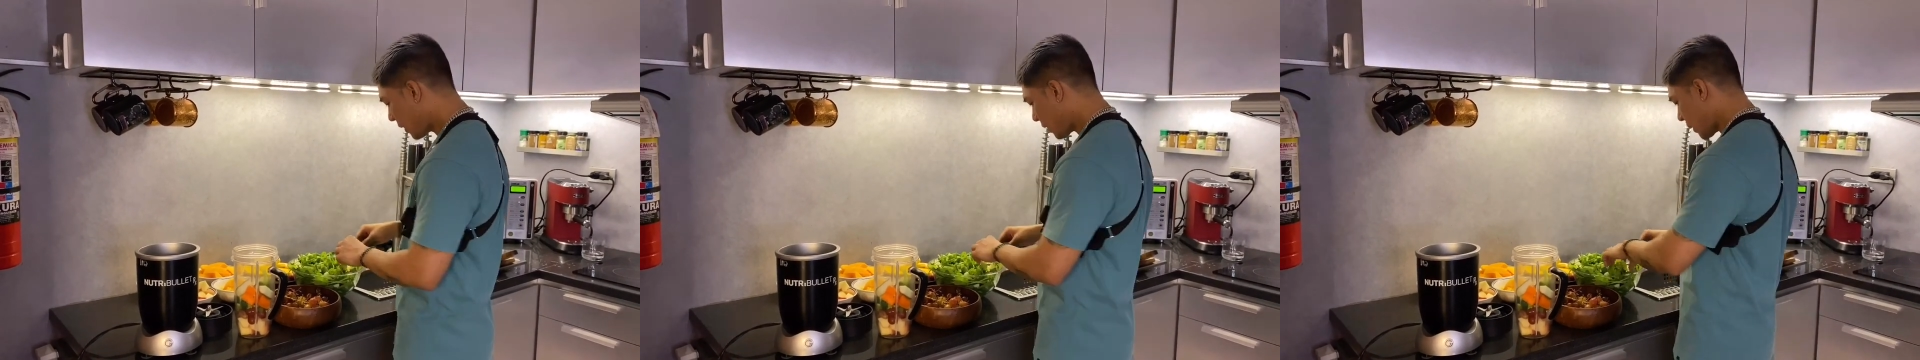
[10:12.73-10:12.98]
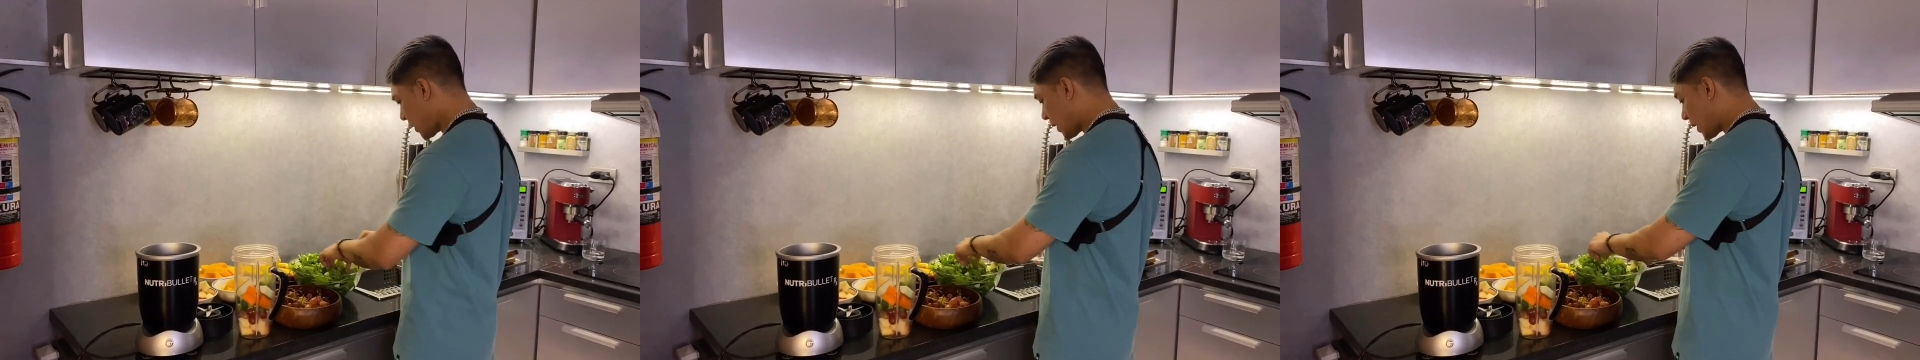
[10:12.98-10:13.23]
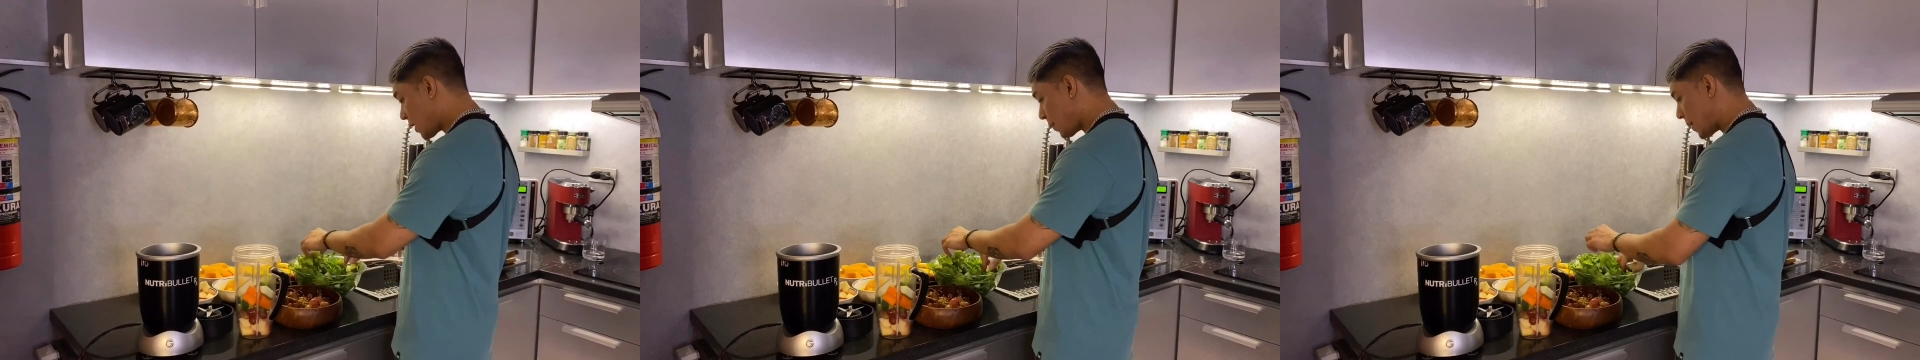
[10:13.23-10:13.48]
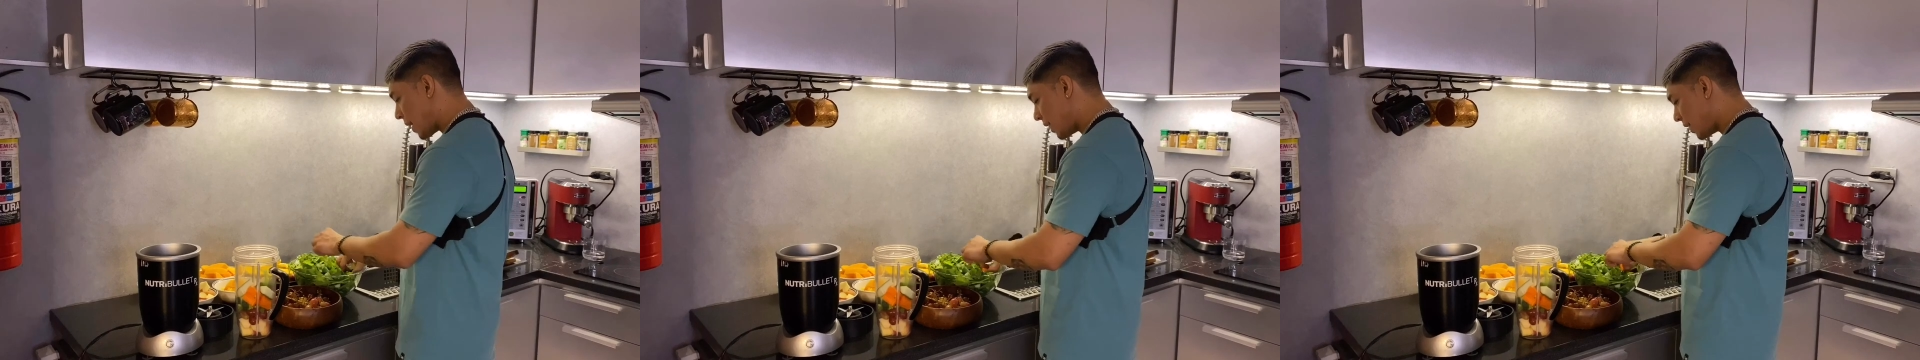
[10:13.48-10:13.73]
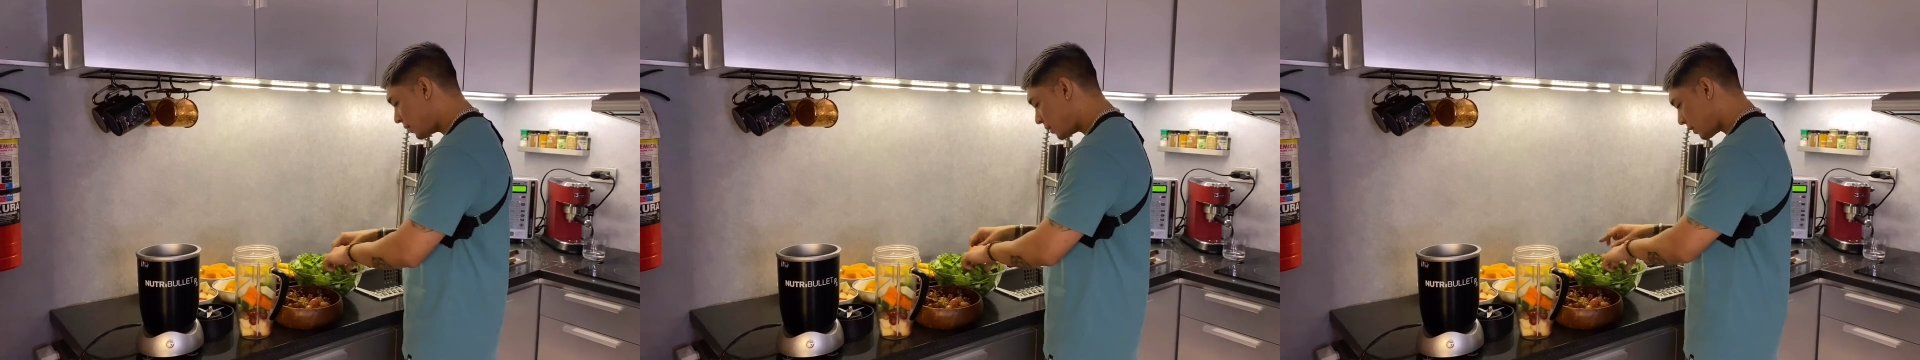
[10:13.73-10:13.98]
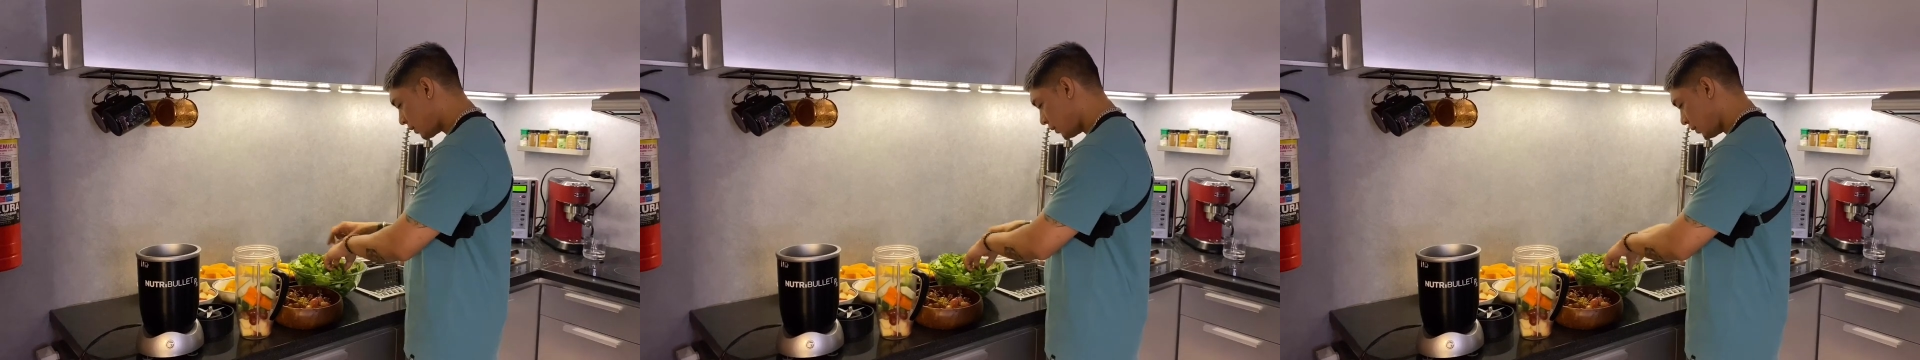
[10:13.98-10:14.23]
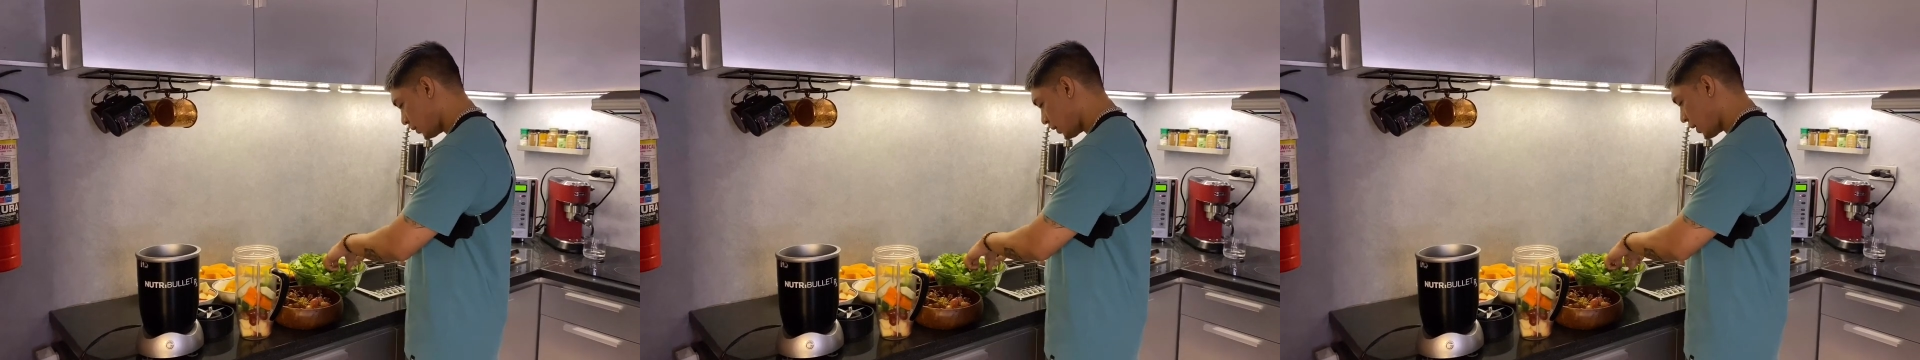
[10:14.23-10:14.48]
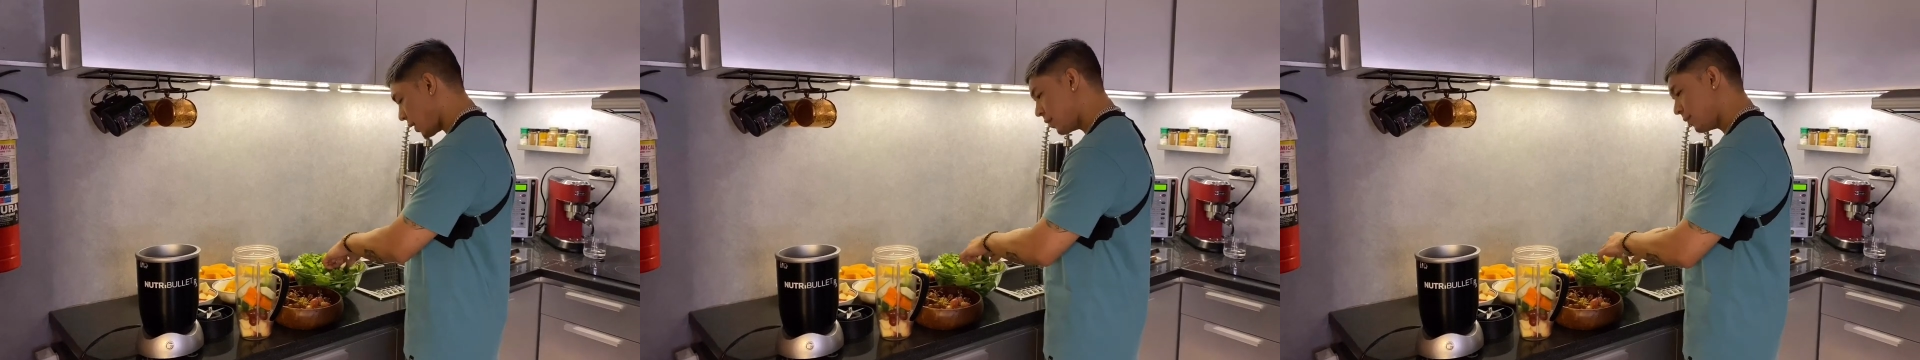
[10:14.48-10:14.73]
Kanya-kanyang balance,
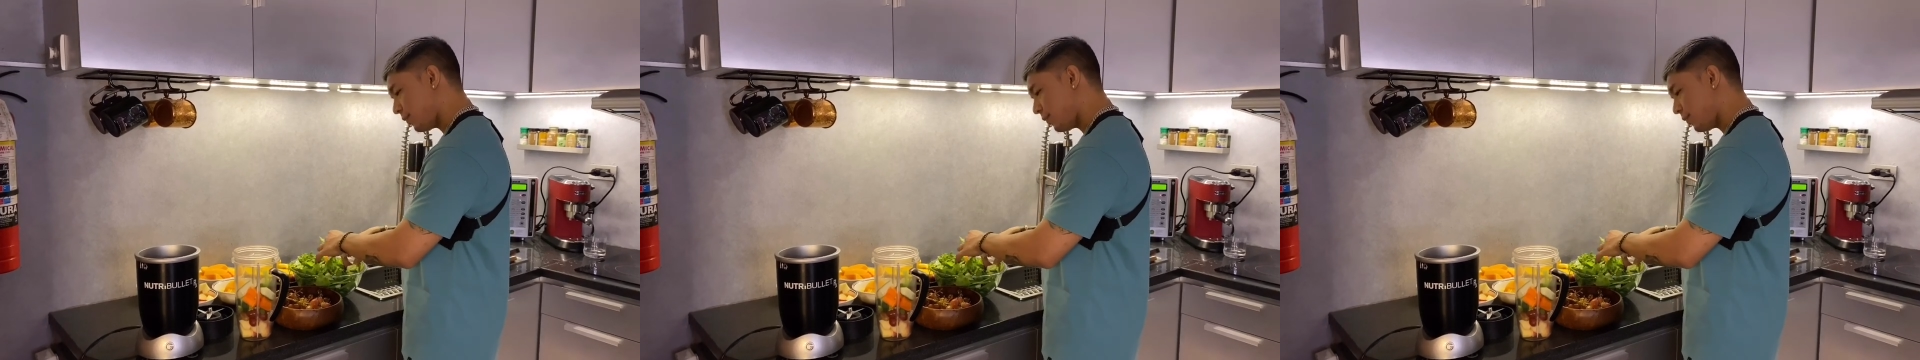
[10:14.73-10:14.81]
okay?